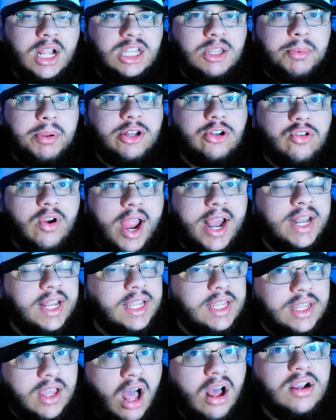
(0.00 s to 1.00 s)
to be
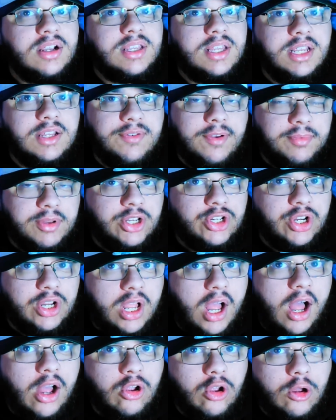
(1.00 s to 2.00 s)
trading youngsters from the
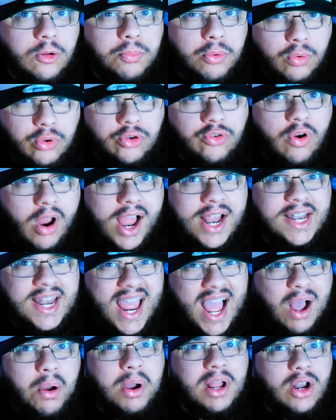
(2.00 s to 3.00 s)
Chicago Bulls right
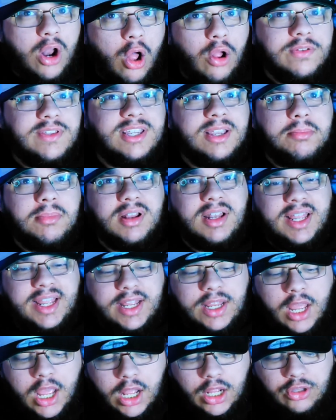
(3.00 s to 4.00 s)
now, and
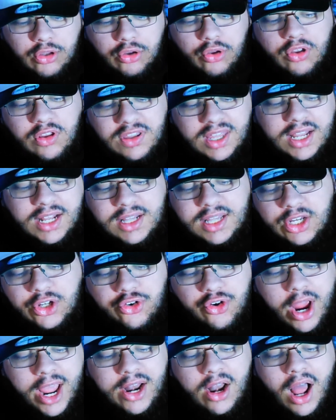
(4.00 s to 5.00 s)
ultimately, do you think this
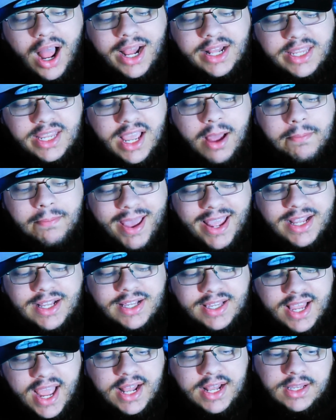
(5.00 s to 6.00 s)
trade idea makes
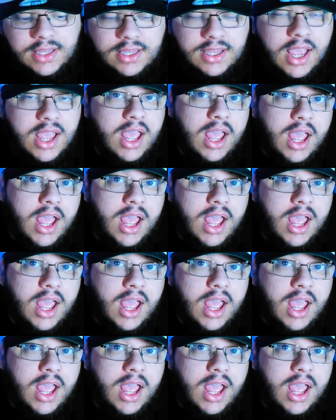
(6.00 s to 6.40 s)
sense?